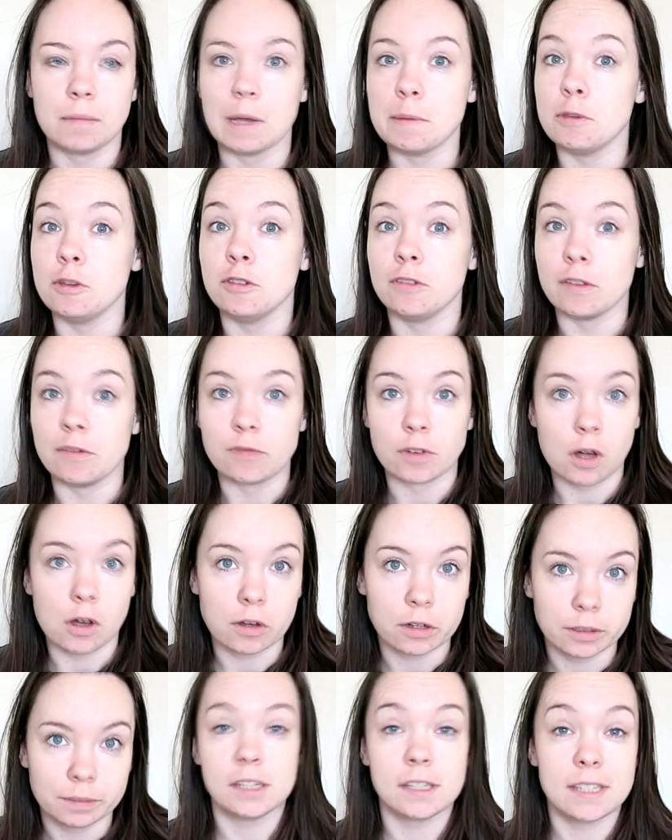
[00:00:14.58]
my moving
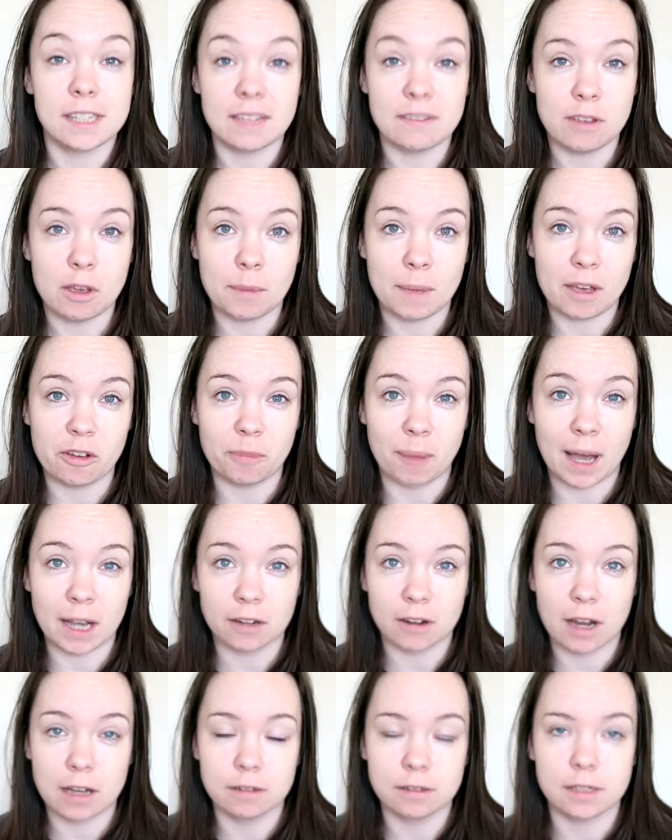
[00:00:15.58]
vlog. Just to give you a bit of
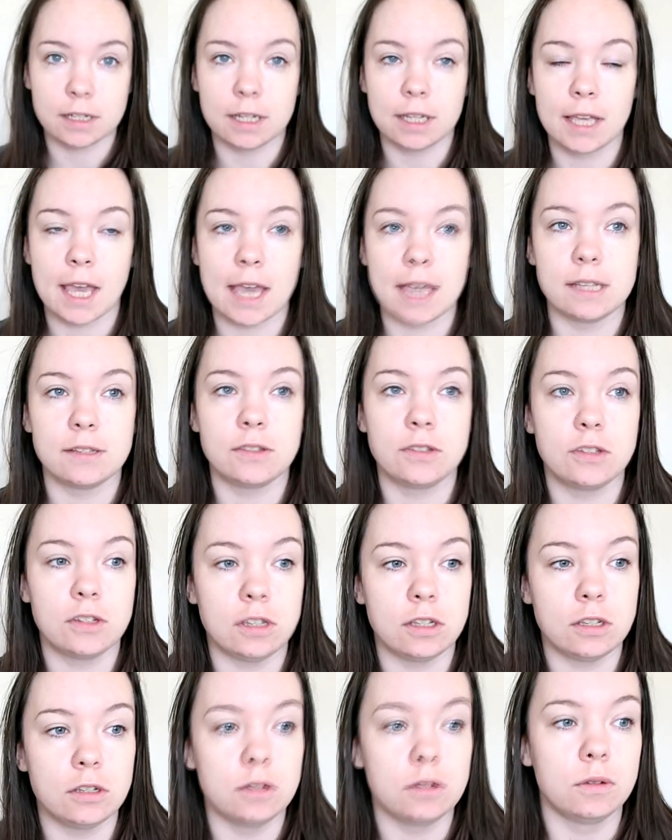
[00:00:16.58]
background in case
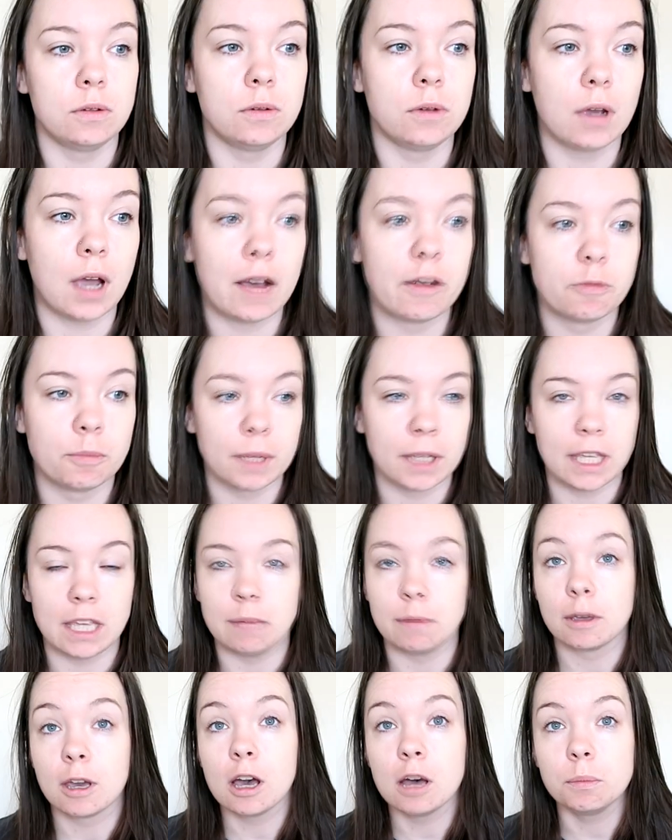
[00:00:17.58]
you haven't been
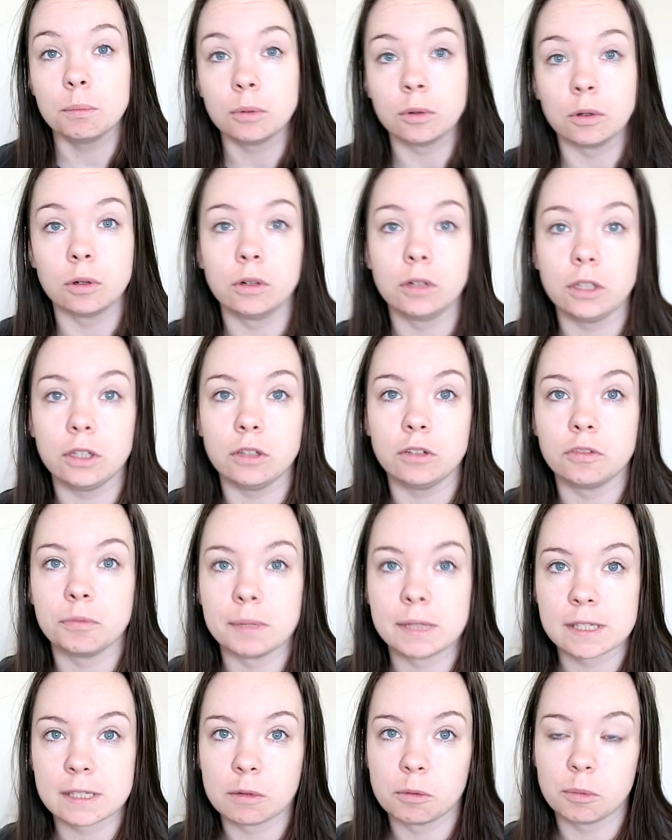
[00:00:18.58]
keeping up or you've
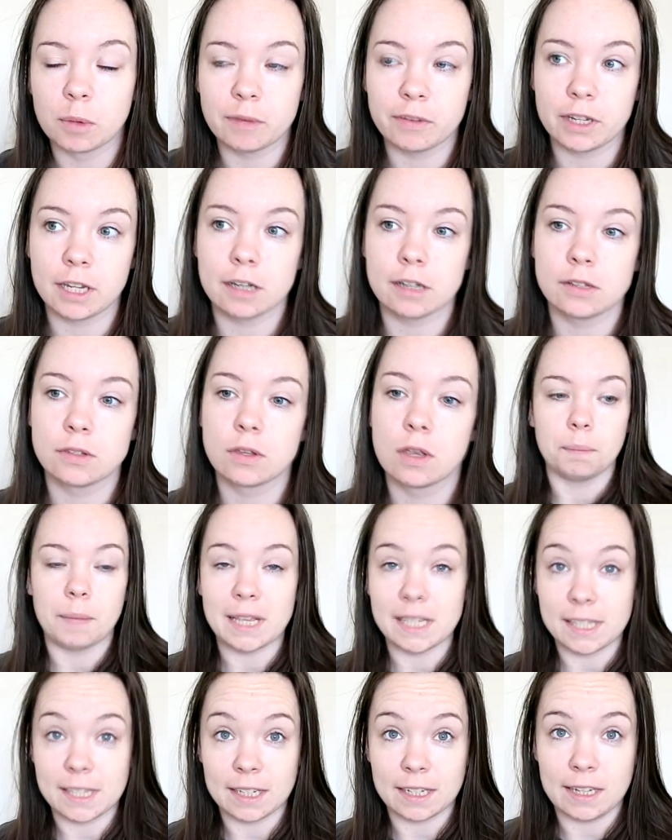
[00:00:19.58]
missed some of my videos,
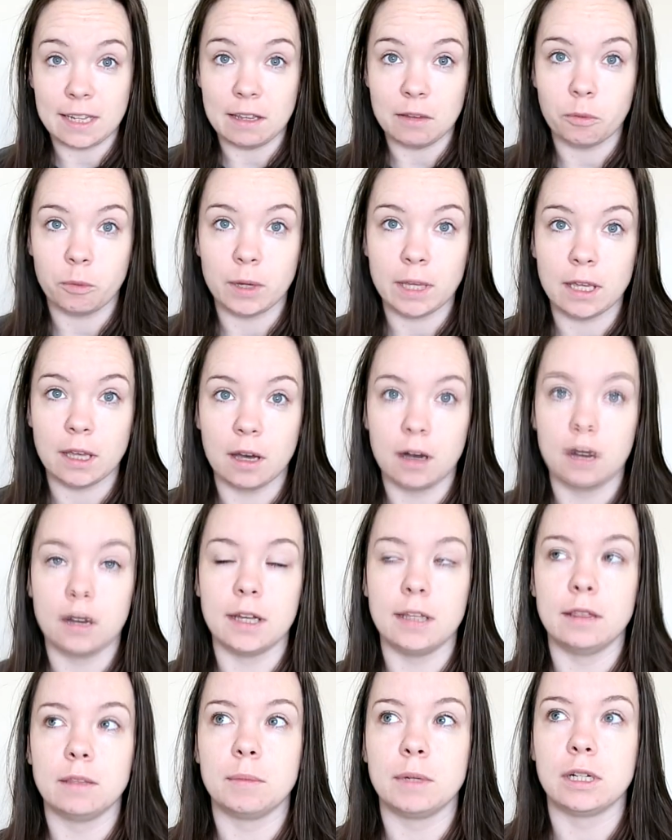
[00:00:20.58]
basically we are
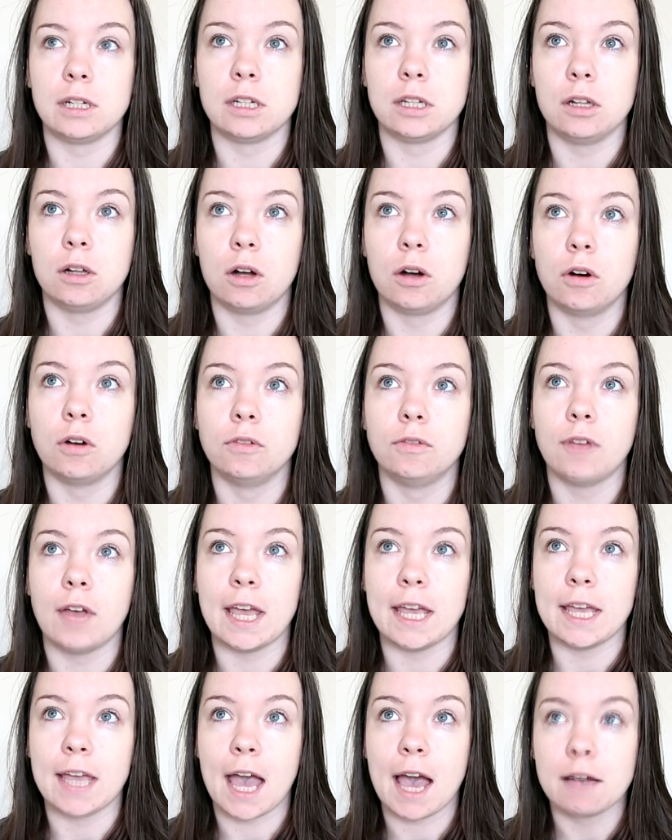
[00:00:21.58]
in the middle of
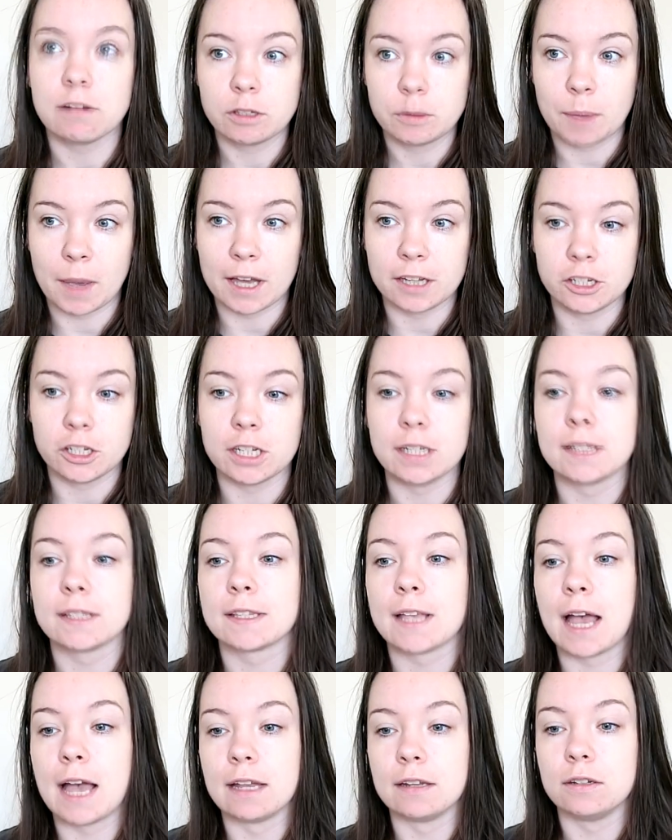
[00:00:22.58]
a house
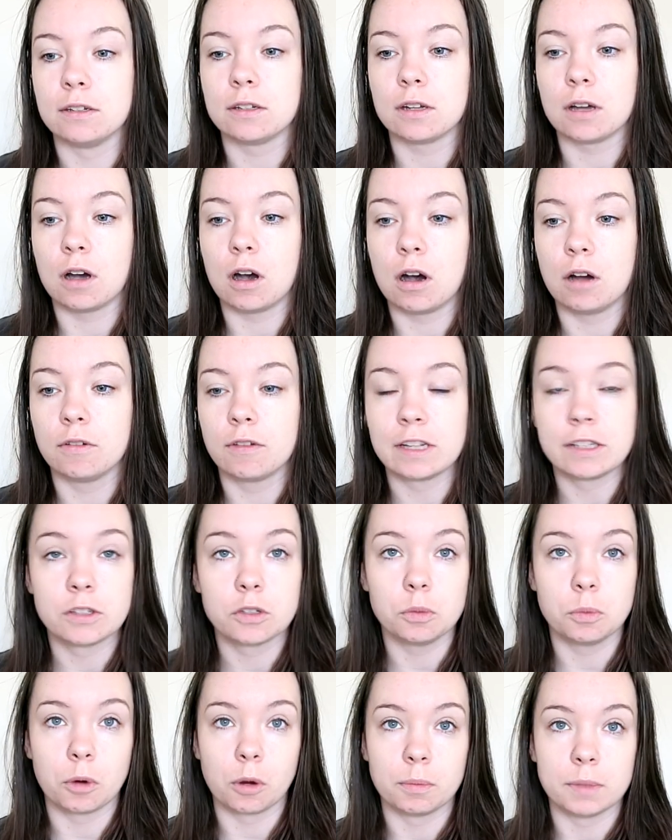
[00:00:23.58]
purchase and our
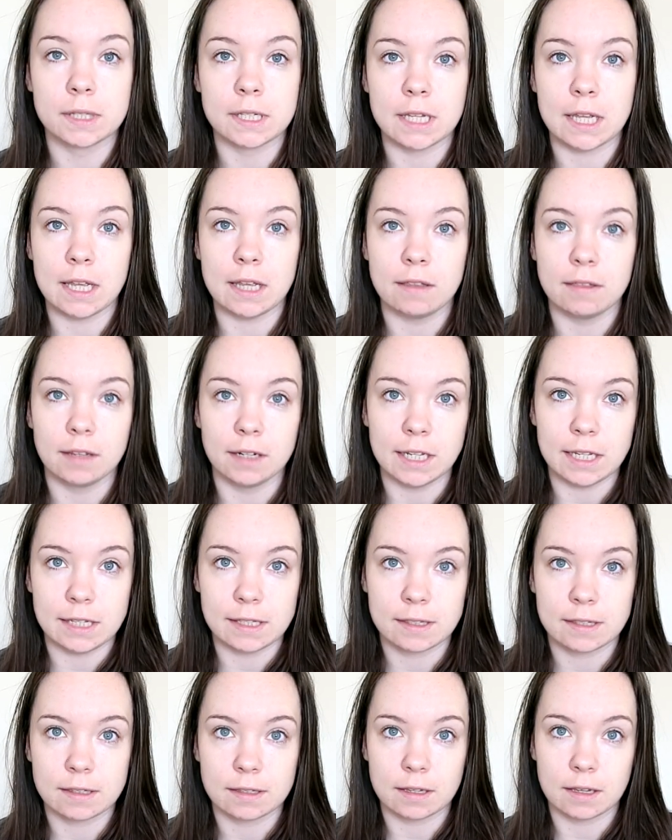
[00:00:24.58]
rental property, the
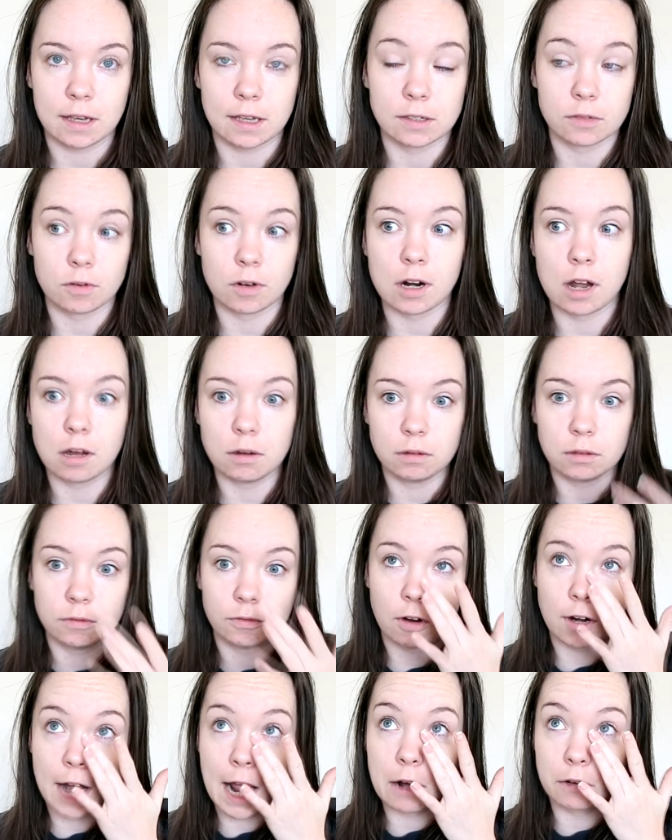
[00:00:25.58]
lease has run up
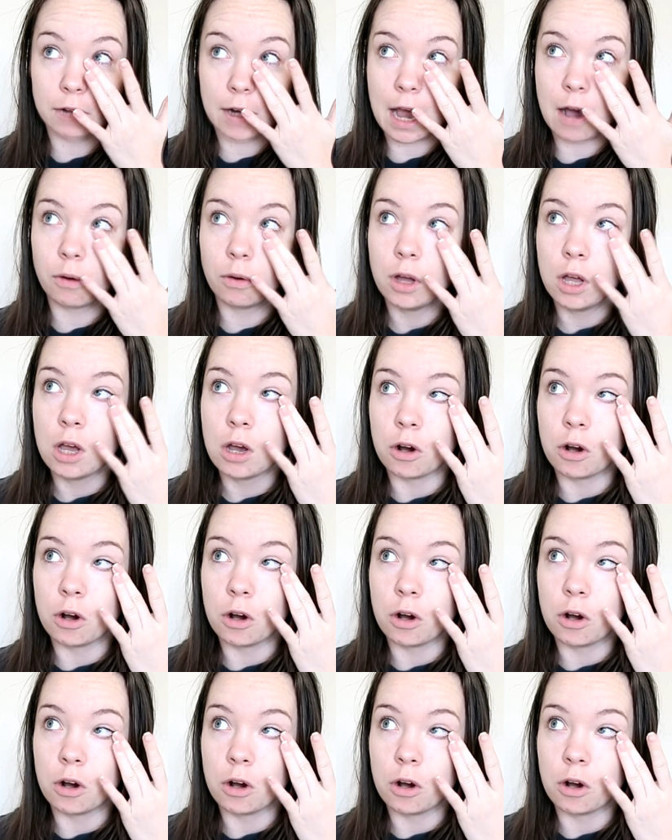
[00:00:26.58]
run out now